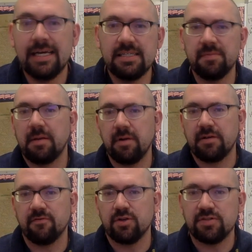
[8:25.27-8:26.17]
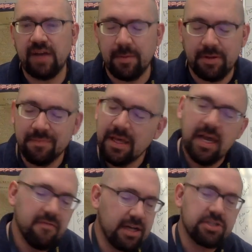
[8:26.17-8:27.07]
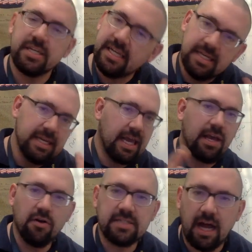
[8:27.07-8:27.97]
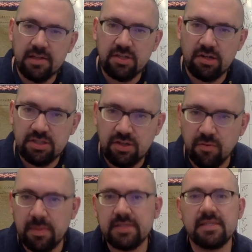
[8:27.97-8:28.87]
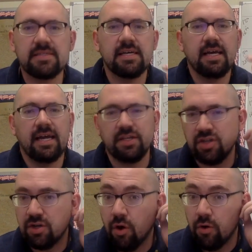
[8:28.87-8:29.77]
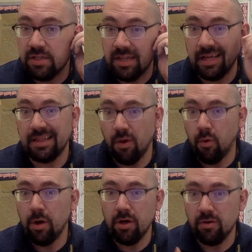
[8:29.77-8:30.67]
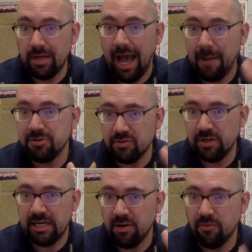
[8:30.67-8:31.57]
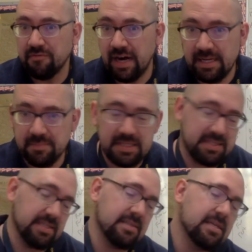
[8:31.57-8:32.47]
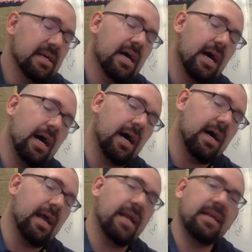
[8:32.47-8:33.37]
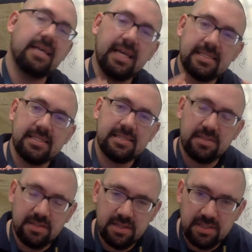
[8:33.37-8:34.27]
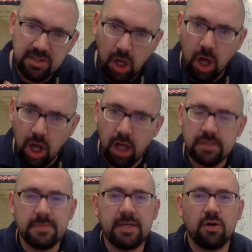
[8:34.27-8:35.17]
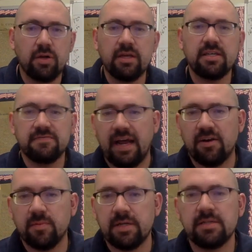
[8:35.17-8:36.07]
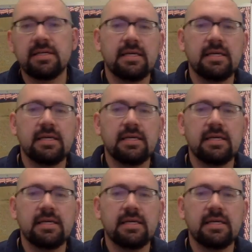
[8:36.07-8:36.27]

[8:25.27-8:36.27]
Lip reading: to make money for his family. Eventually, he goes out and starts his own business, and he's going to go into the oil capturing and refining business. And he gets this call to meet Cornelius Vanderbilt,